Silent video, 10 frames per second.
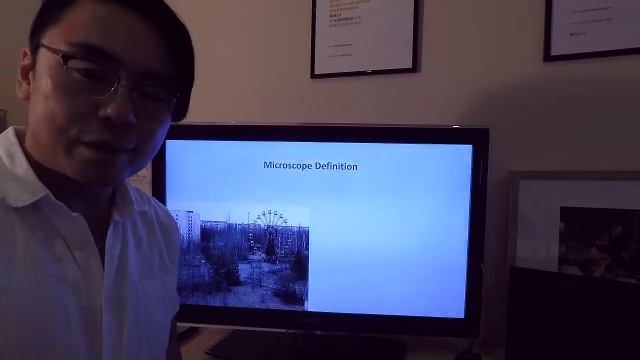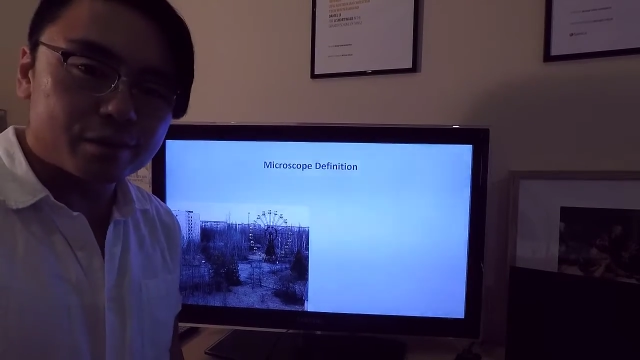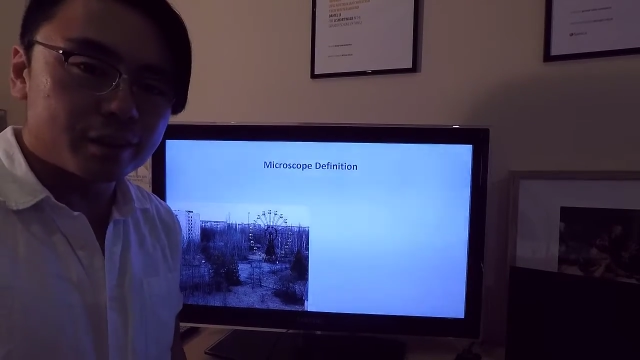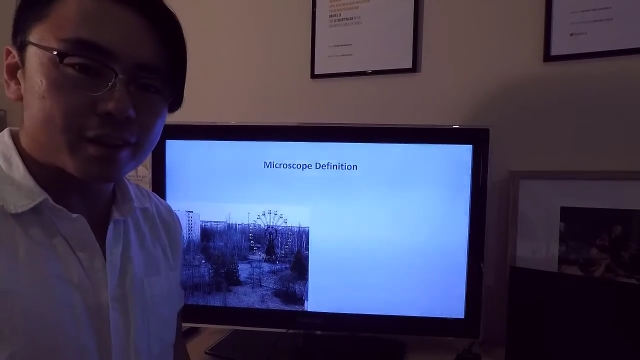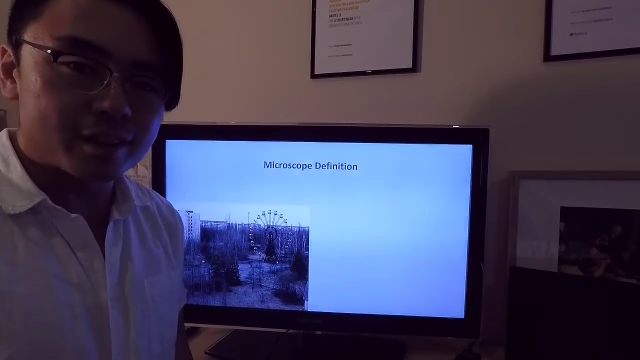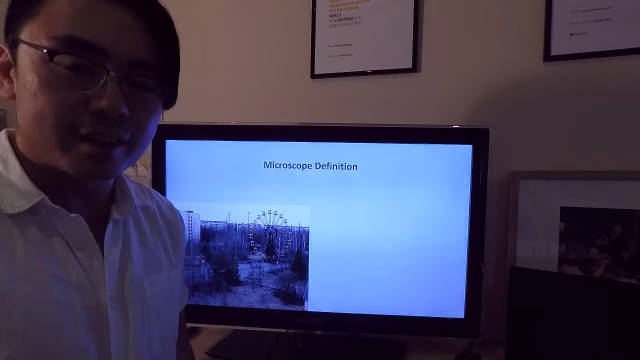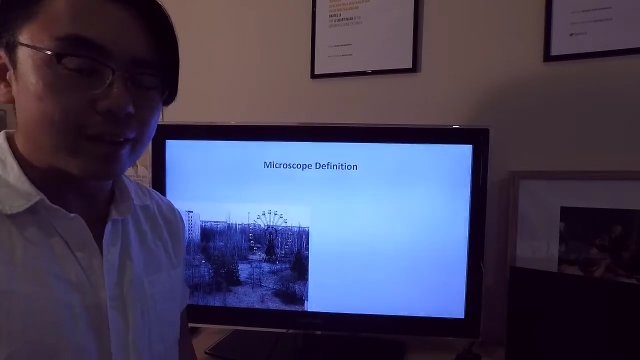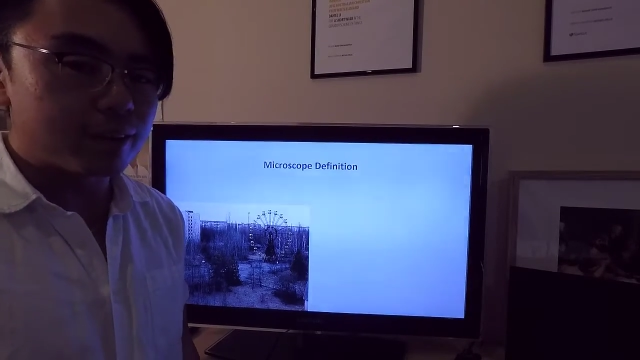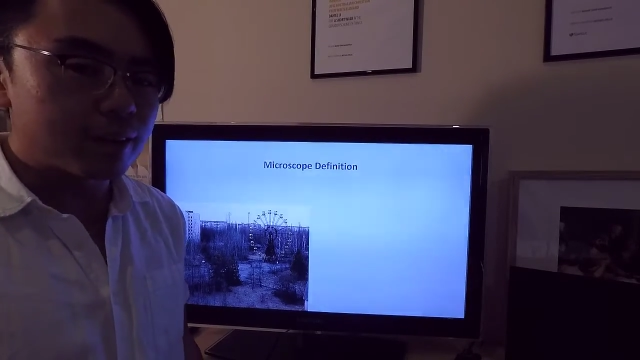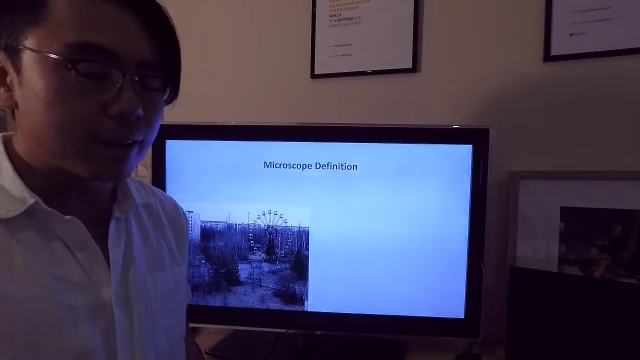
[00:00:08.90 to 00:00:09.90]
definition. Now
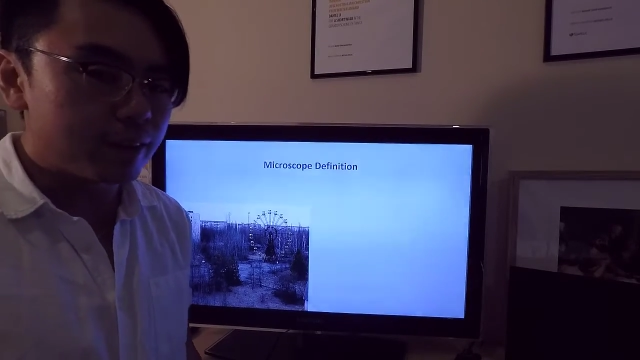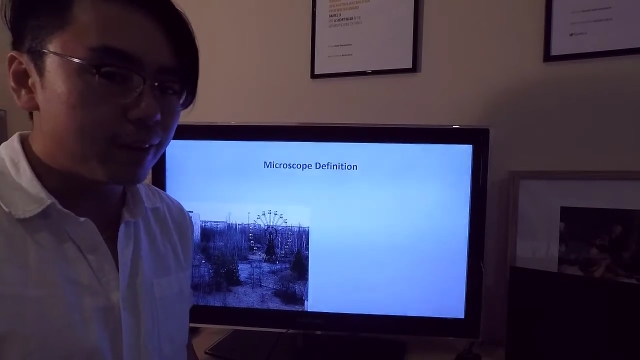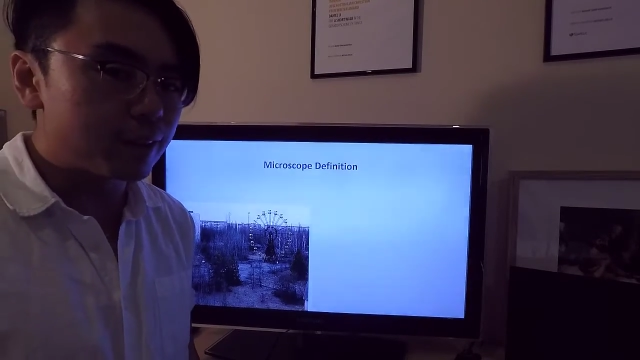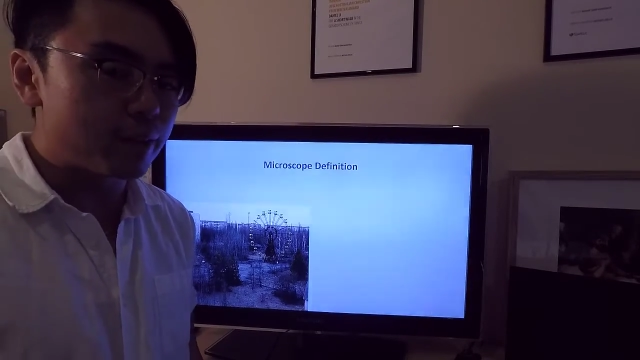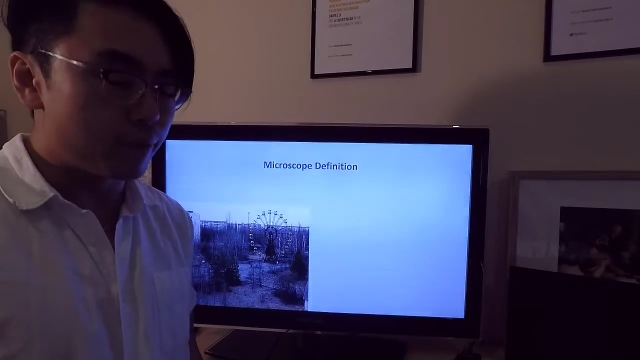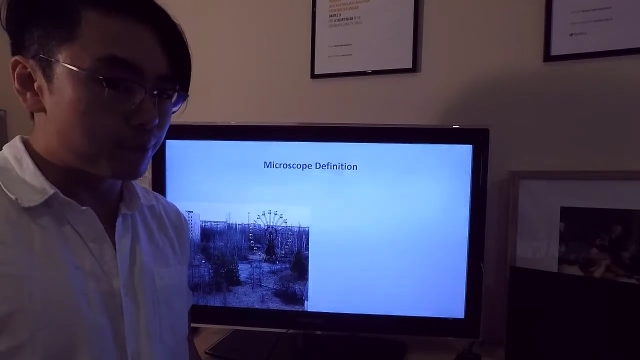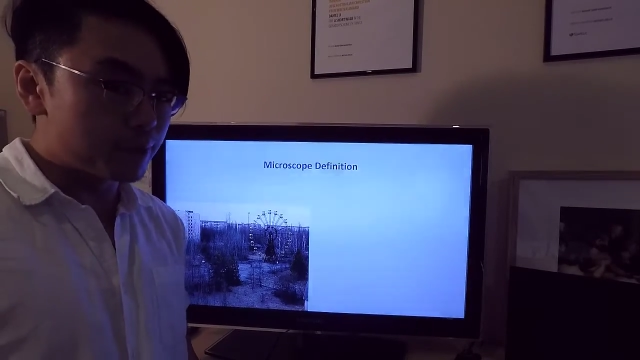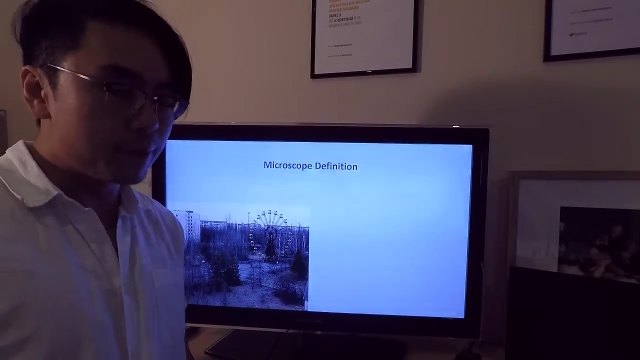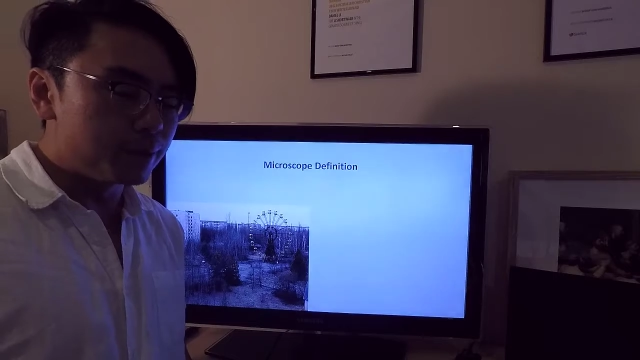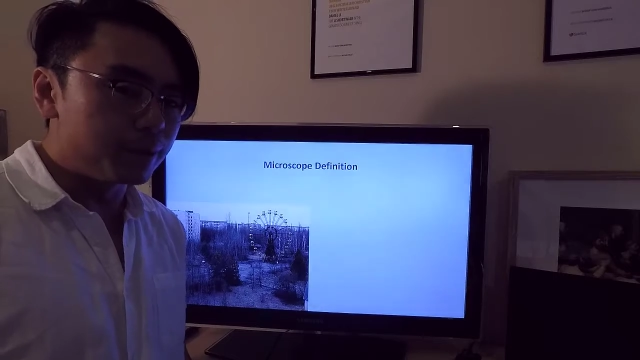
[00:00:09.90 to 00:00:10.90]
you're not going to hear that from
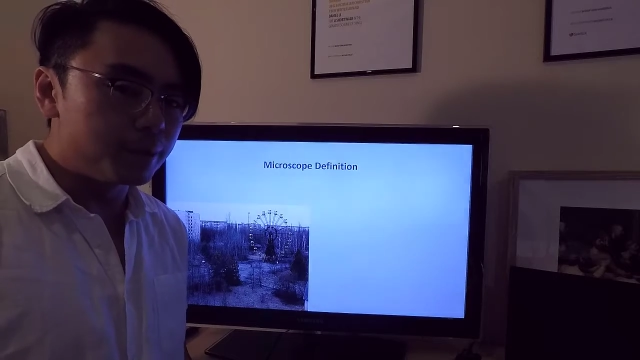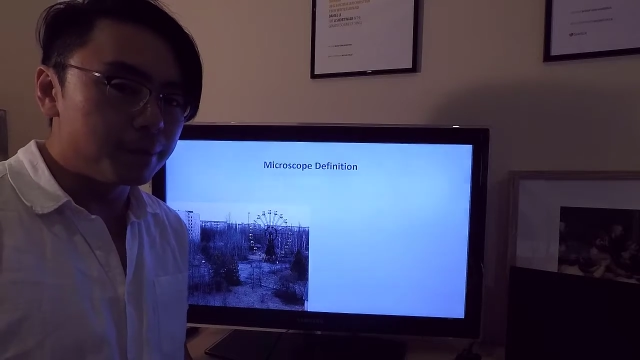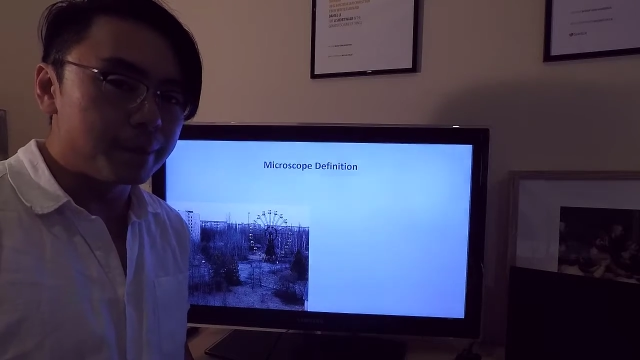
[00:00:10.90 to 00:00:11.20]
school